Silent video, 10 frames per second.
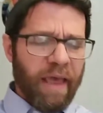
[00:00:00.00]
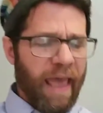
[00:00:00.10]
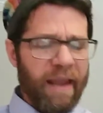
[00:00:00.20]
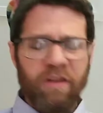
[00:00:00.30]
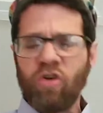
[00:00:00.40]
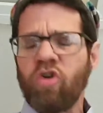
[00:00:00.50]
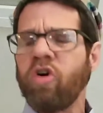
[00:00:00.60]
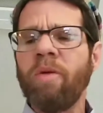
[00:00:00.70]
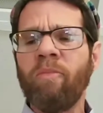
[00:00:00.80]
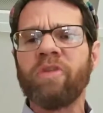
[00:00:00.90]
And to
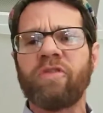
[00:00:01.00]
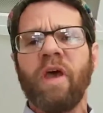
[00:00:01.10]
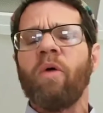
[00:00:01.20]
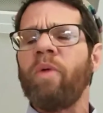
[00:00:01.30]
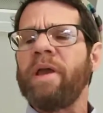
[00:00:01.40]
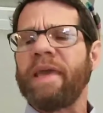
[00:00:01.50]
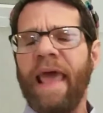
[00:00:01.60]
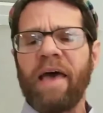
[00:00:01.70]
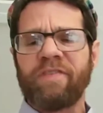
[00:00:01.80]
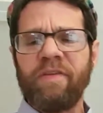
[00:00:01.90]
whom we can
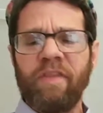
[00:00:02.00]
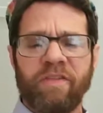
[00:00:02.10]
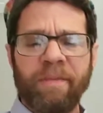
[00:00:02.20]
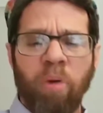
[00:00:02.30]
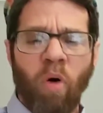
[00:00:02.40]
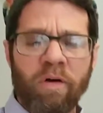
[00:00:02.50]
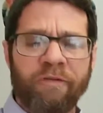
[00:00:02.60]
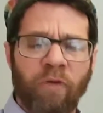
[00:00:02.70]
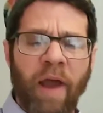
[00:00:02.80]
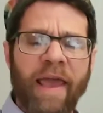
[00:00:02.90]
ask in this
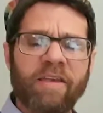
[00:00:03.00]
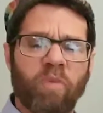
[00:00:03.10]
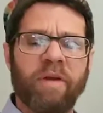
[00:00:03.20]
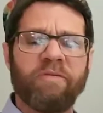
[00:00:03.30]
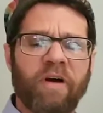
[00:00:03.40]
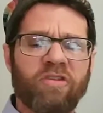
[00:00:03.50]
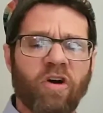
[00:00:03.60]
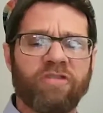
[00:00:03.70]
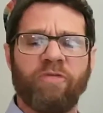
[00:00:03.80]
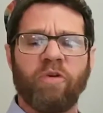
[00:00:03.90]
important phrase when
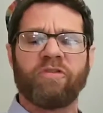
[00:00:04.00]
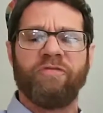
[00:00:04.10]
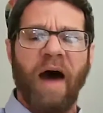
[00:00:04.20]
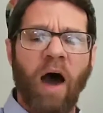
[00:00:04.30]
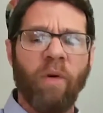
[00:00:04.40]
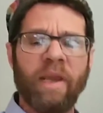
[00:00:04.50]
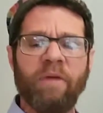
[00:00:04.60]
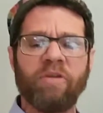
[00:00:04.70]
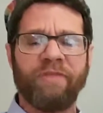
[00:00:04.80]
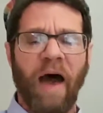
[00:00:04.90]
Joseph was vowing, he
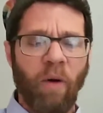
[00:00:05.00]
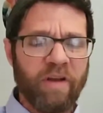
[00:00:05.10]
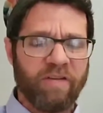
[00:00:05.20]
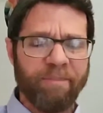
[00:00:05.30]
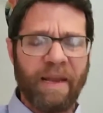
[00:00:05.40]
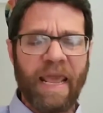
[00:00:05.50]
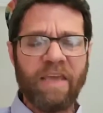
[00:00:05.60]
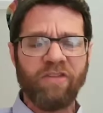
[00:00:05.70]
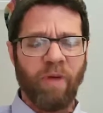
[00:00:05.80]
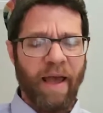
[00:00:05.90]
was vowing to
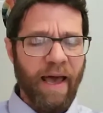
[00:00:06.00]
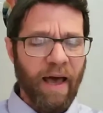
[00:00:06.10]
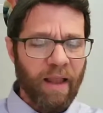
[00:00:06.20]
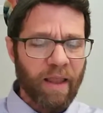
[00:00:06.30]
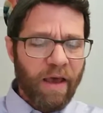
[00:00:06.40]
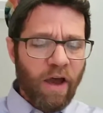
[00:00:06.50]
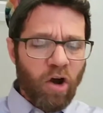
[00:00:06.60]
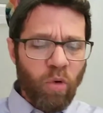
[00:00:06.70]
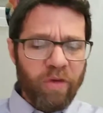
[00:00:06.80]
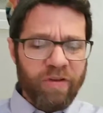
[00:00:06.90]
Bnei Israel.
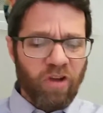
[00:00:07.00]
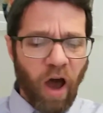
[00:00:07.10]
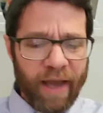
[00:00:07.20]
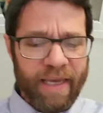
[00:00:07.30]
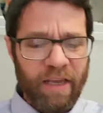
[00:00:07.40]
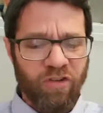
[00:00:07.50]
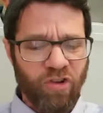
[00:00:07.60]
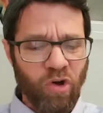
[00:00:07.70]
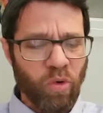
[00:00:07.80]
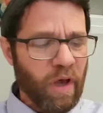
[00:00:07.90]
Who was he talking
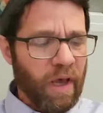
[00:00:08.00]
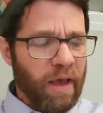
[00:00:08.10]
to?